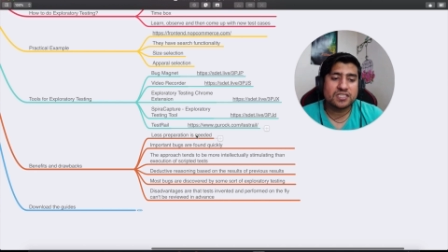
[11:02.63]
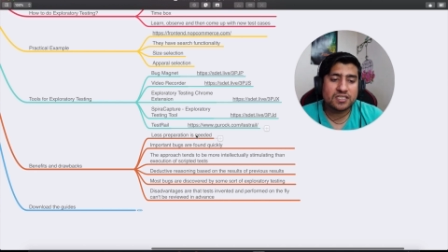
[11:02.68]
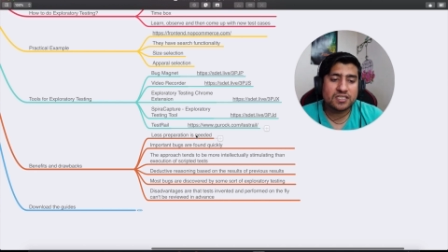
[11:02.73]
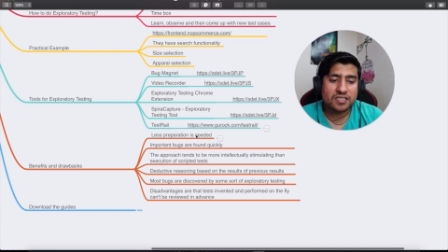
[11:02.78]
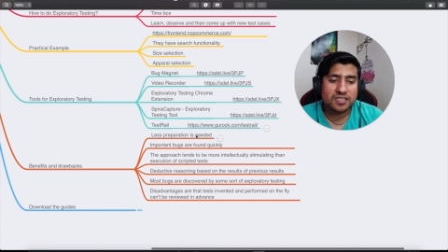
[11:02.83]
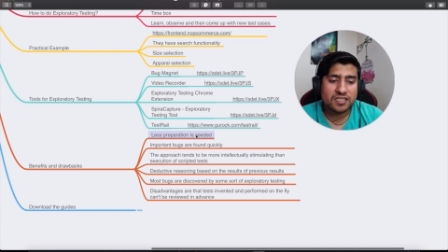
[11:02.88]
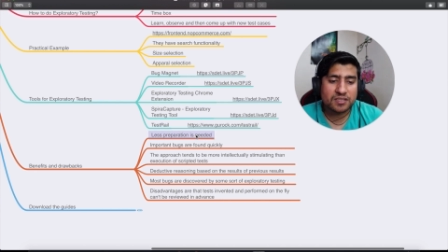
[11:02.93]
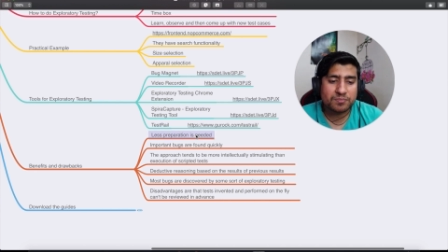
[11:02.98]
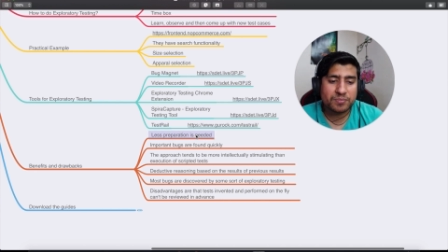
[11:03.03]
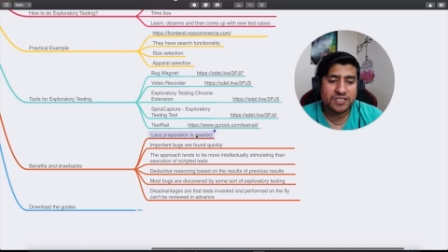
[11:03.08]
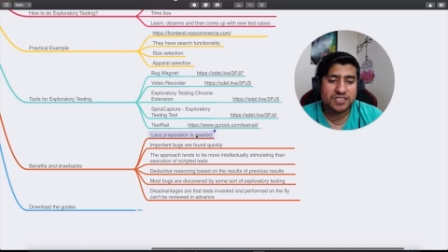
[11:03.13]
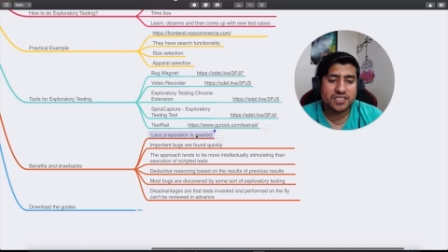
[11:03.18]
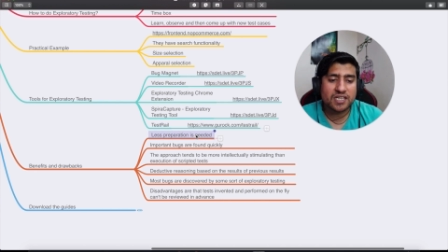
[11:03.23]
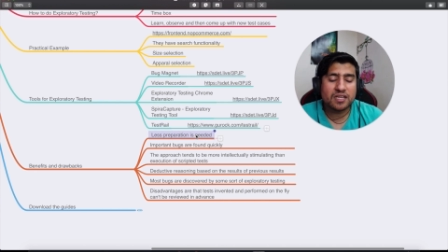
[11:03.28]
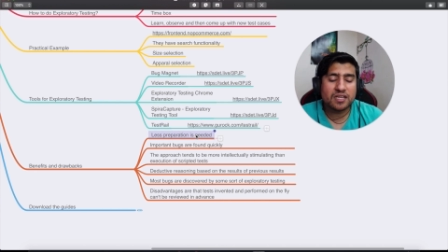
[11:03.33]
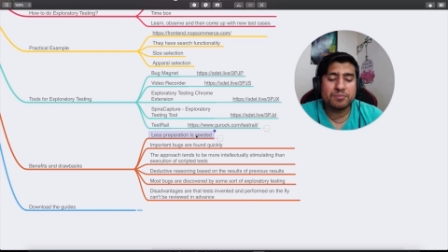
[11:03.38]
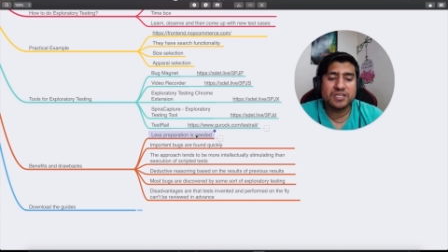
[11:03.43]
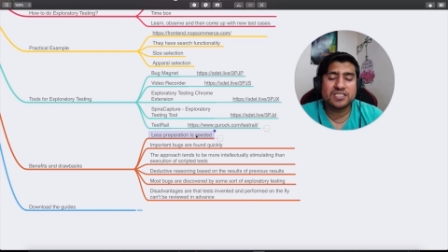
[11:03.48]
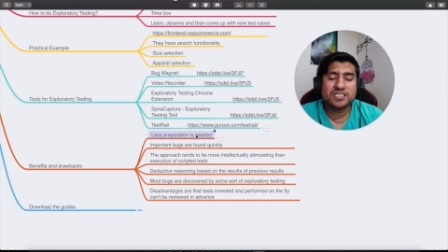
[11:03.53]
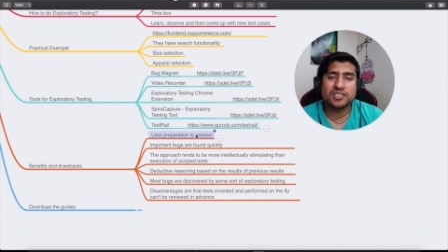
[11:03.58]
It it
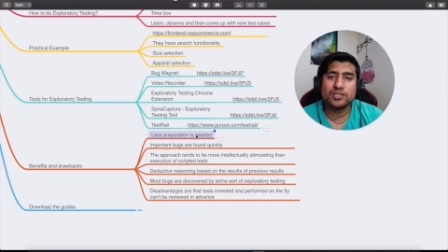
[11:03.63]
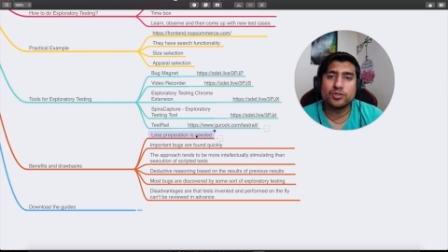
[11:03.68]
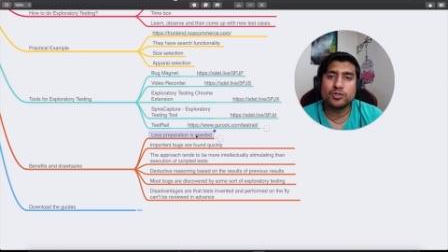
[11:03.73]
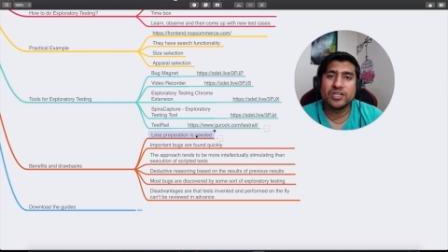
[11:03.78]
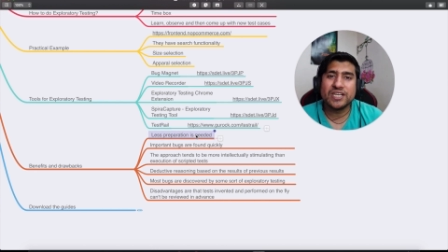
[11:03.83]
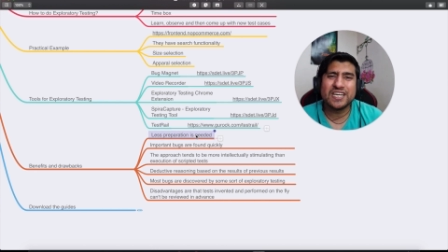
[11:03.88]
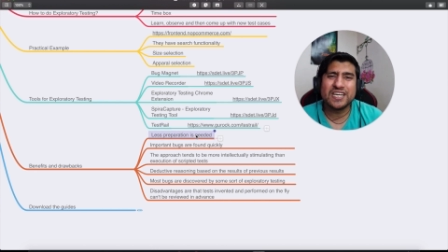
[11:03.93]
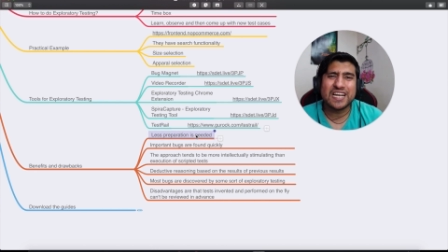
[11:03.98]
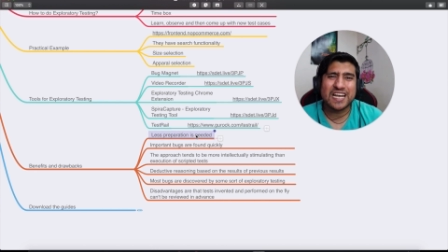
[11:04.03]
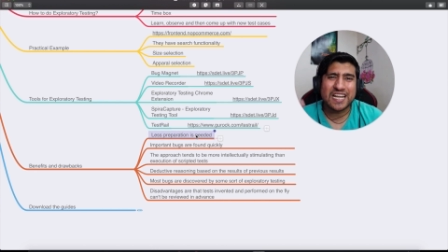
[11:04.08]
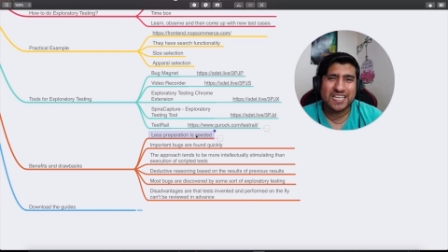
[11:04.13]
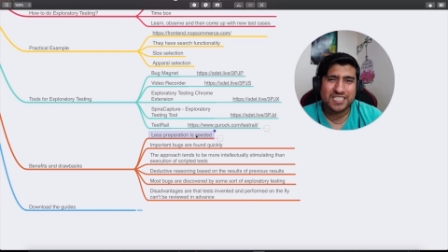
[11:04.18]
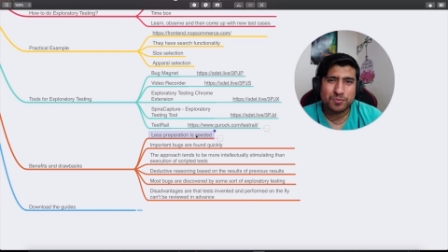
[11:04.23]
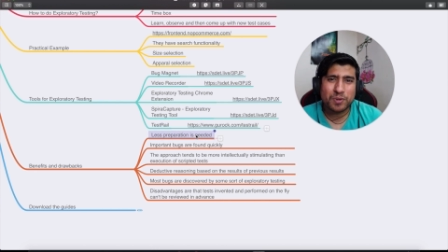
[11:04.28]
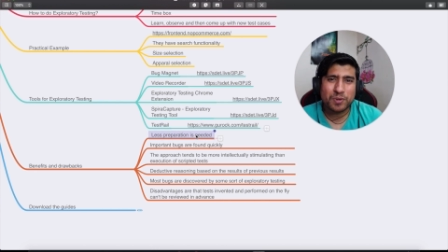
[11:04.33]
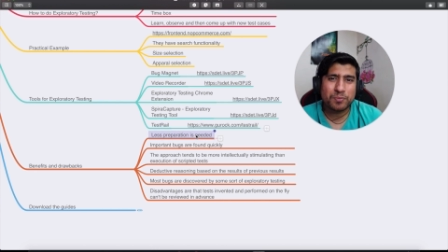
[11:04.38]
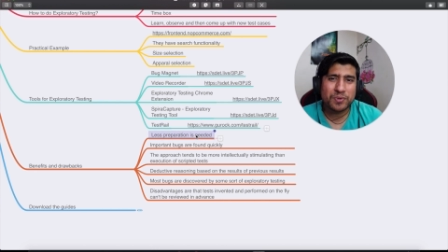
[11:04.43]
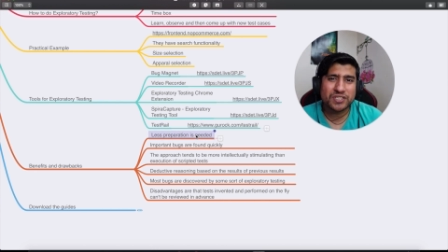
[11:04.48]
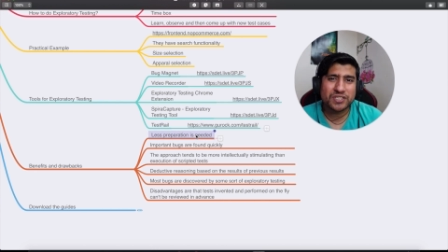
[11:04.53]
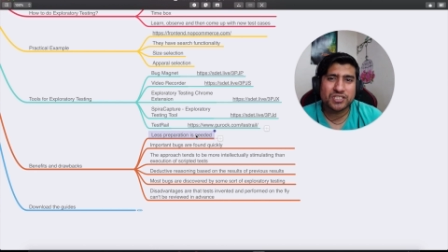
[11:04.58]
basically means you need less
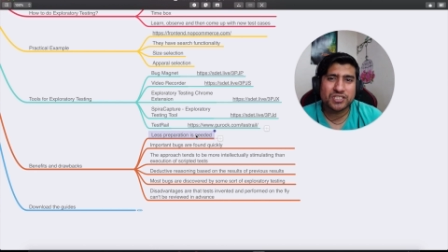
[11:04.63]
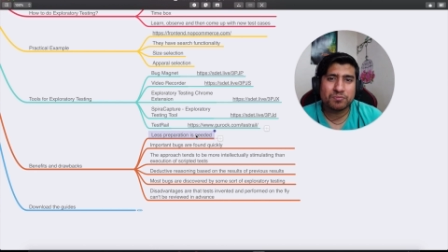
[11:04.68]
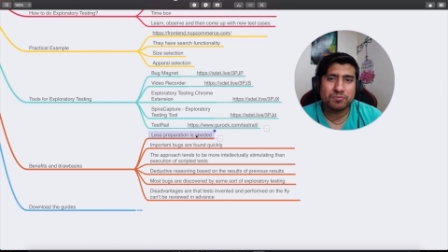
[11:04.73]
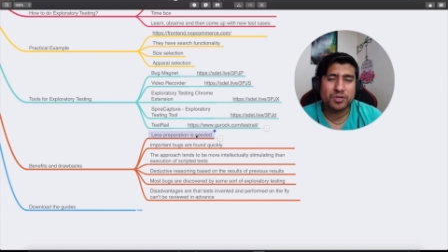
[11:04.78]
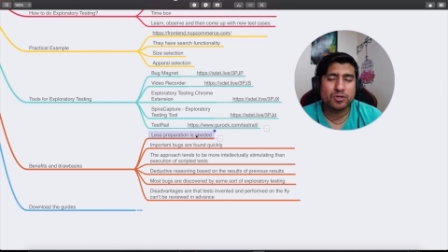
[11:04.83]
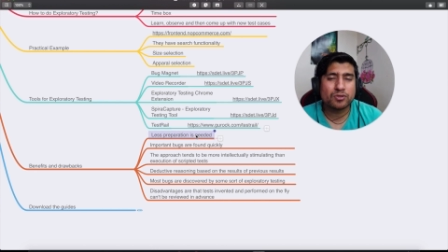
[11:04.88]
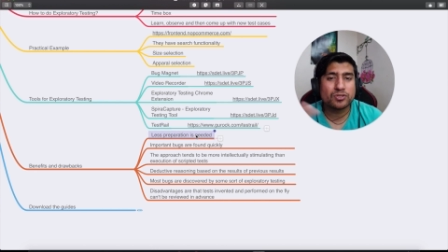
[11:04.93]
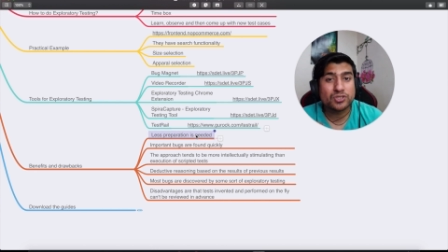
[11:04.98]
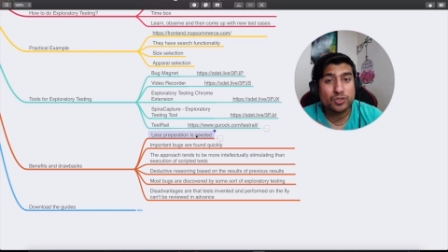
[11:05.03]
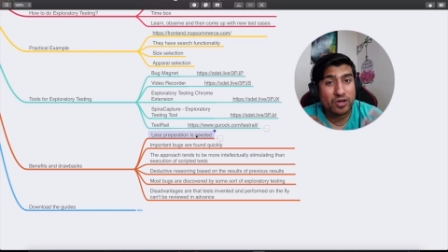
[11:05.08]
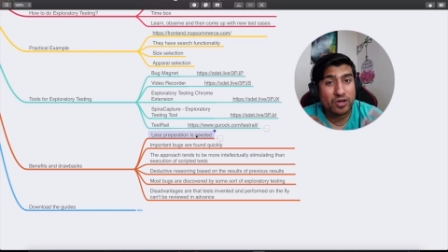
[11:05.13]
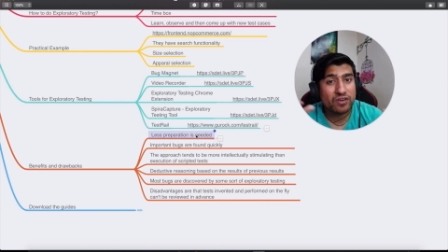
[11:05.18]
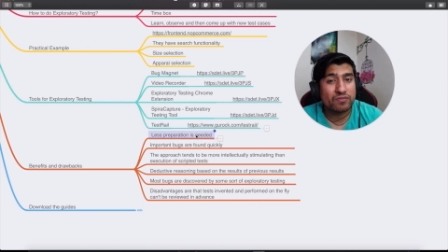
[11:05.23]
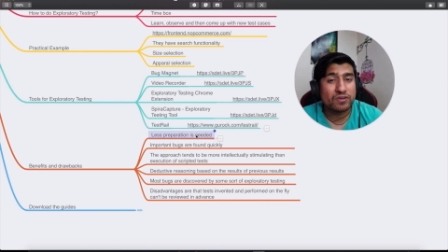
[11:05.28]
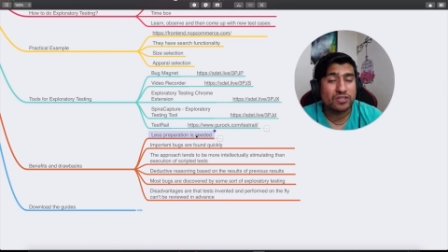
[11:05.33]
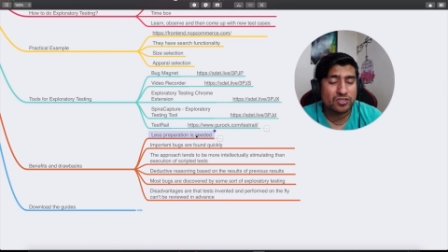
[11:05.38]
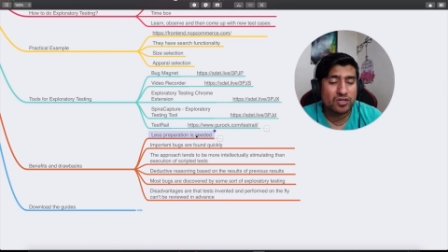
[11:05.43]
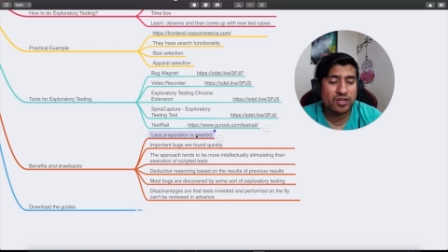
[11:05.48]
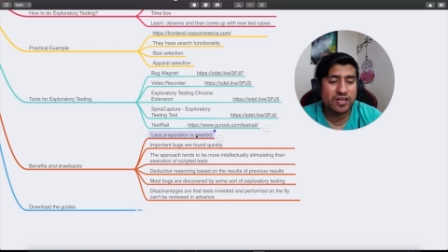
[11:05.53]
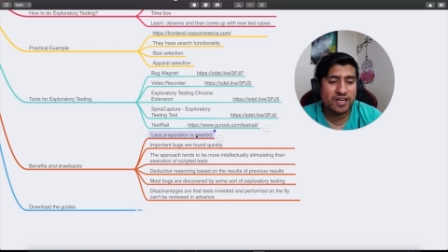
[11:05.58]
preparation because you are
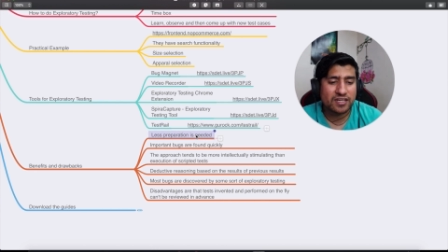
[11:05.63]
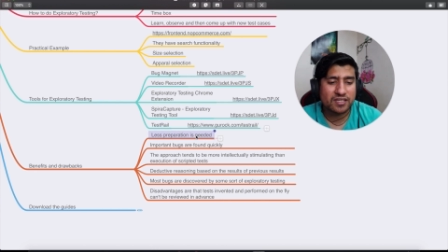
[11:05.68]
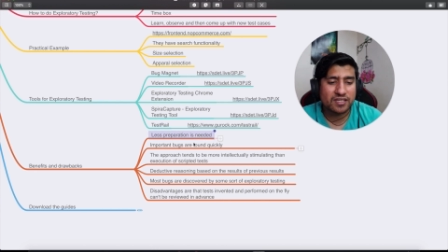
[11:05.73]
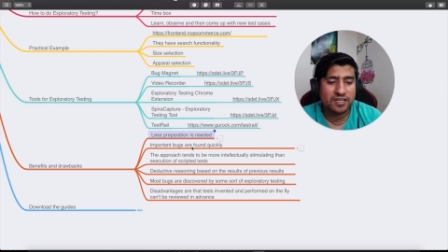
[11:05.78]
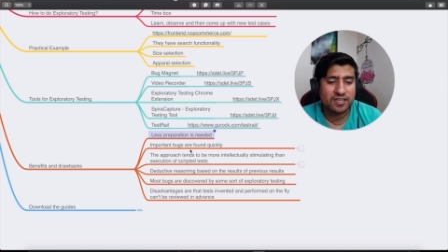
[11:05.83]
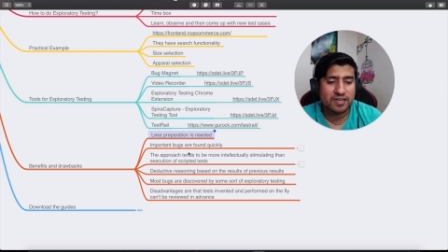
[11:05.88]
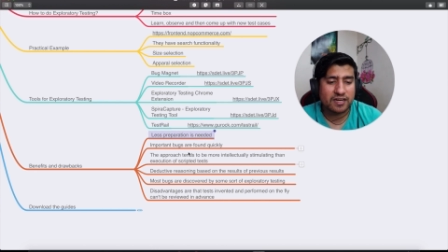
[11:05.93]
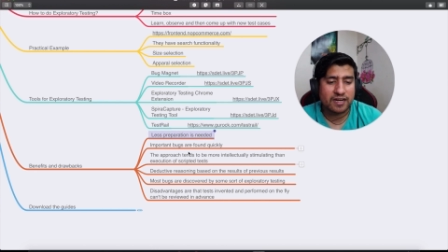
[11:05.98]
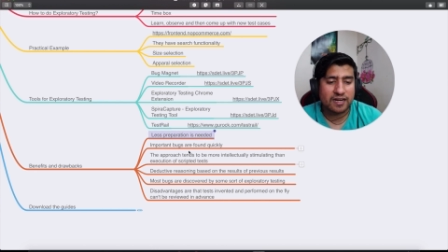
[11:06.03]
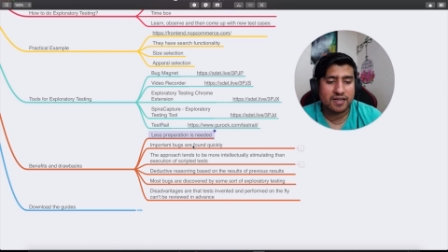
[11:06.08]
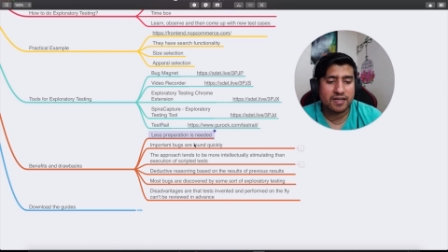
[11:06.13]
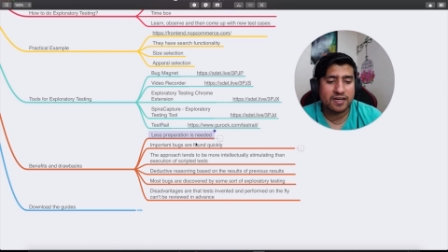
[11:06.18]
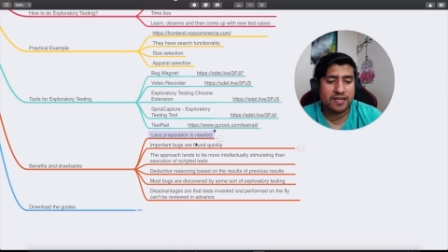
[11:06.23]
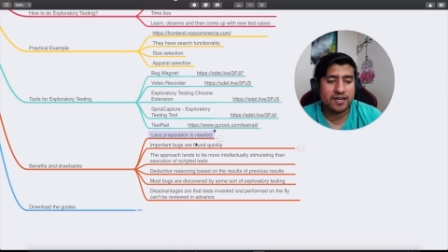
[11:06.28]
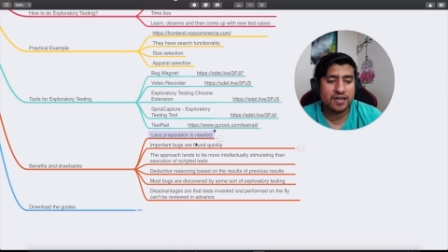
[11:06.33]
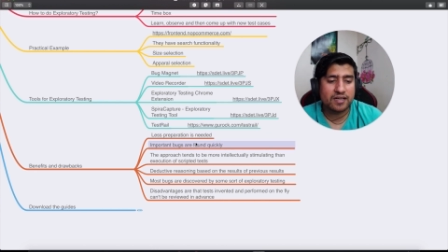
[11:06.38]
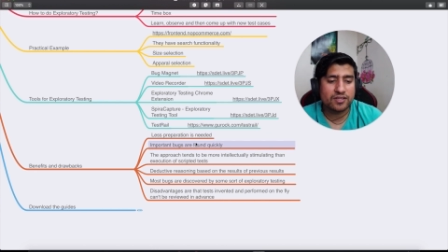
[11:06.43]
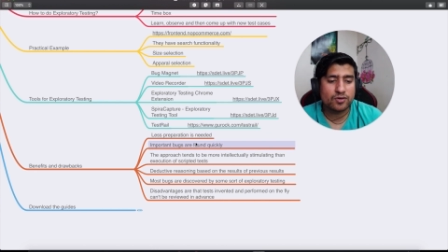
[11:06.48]
eventually get it directly.